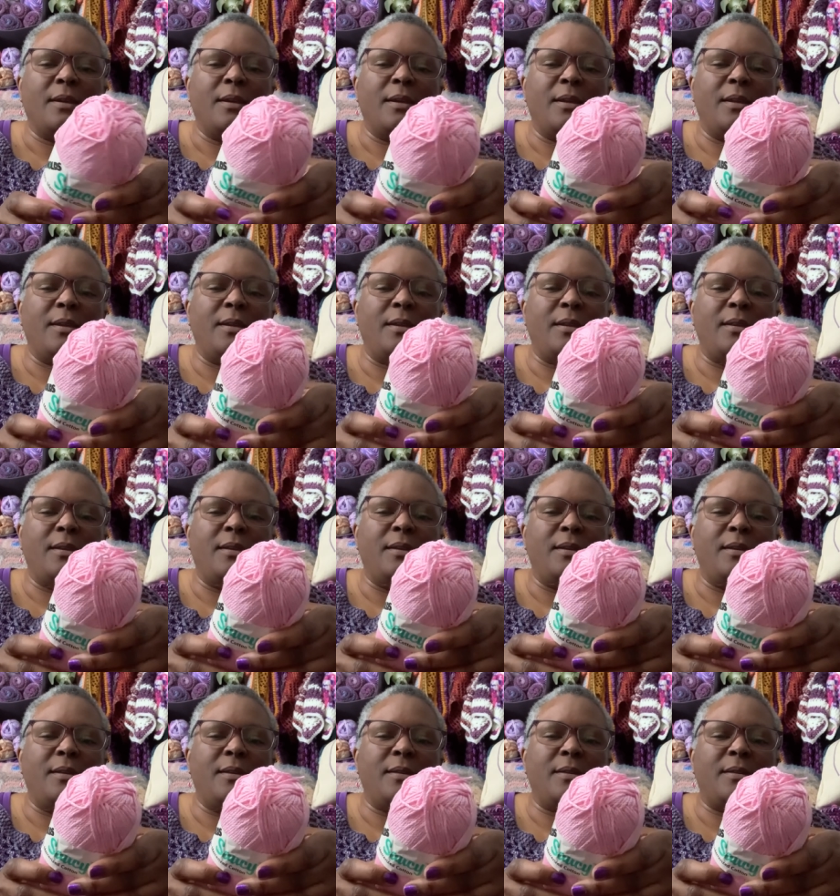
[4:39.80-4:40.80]
It
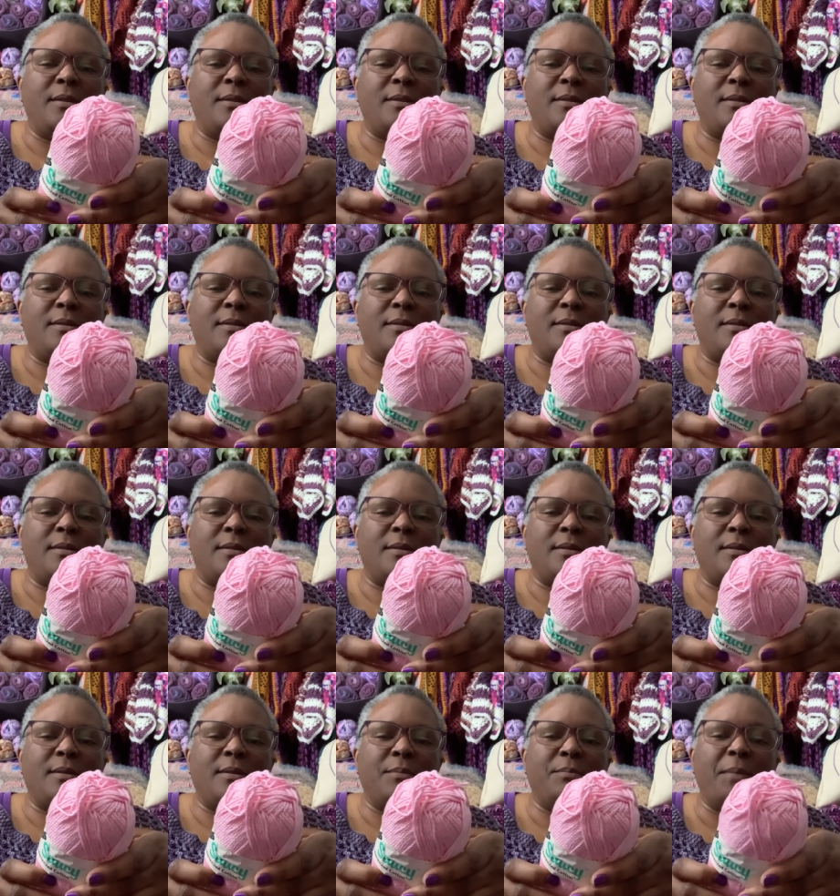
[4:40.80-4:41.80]
is
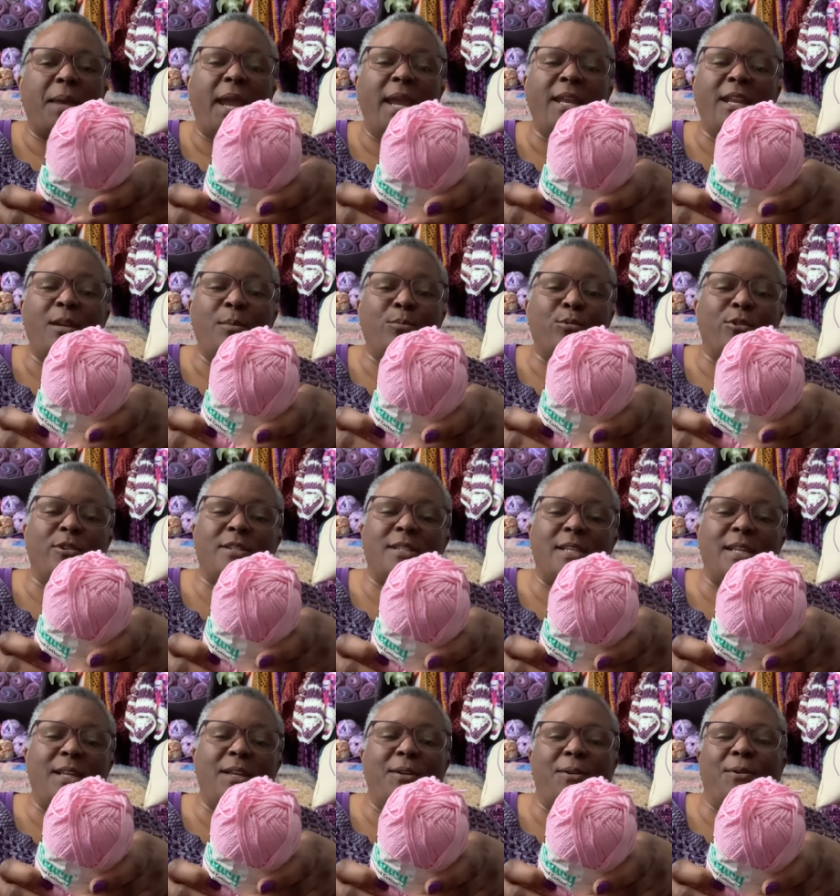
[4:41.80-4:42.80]
made in
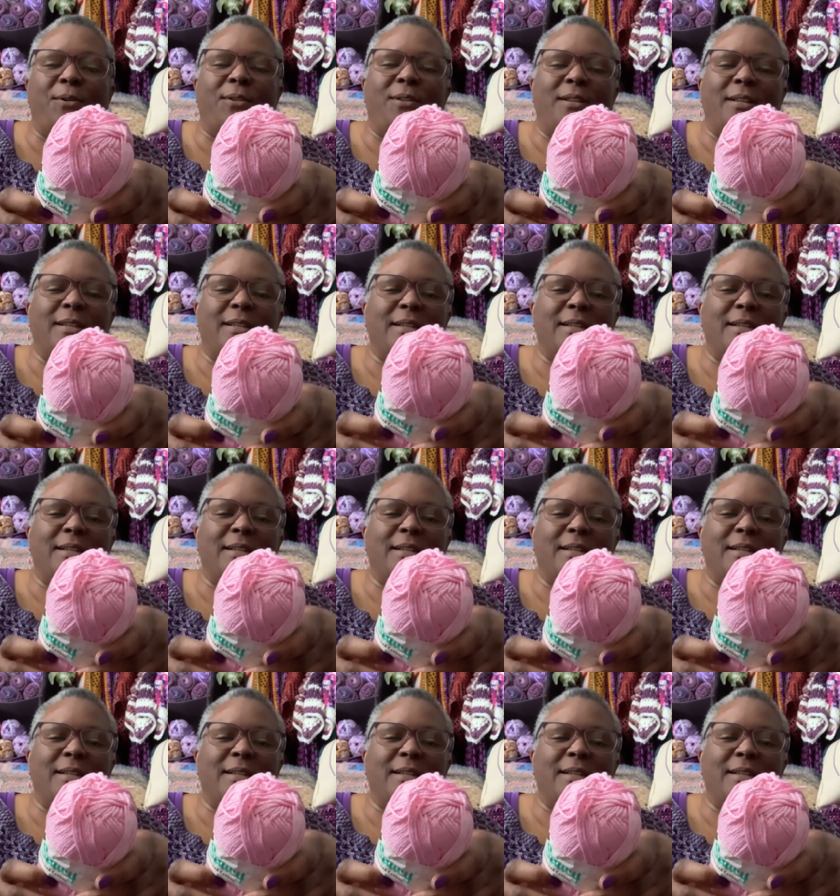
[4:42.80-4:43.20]
Brazil,